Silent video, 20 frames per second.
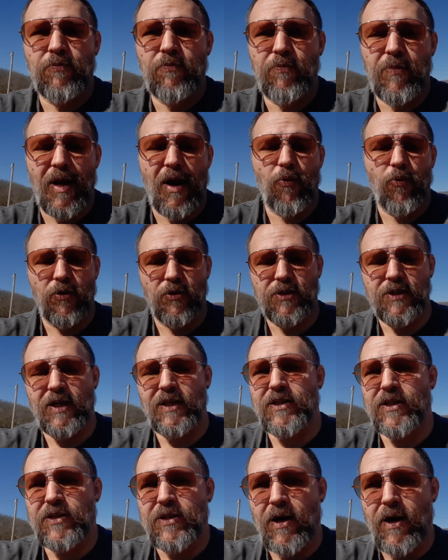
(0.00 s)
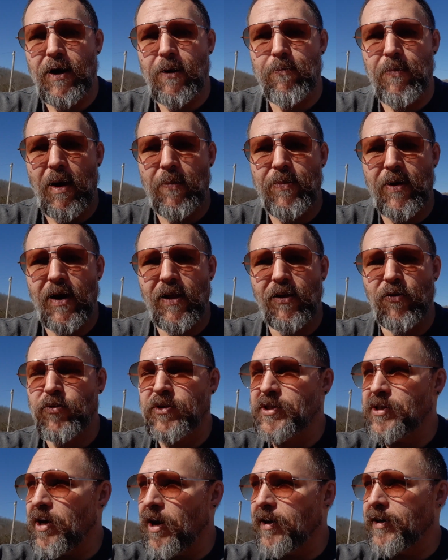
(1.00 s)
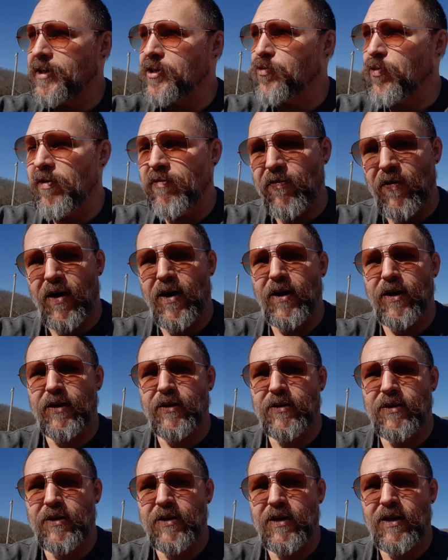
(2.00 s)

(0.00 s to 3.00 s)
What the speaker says: But I will say at the time, my palate was not as refined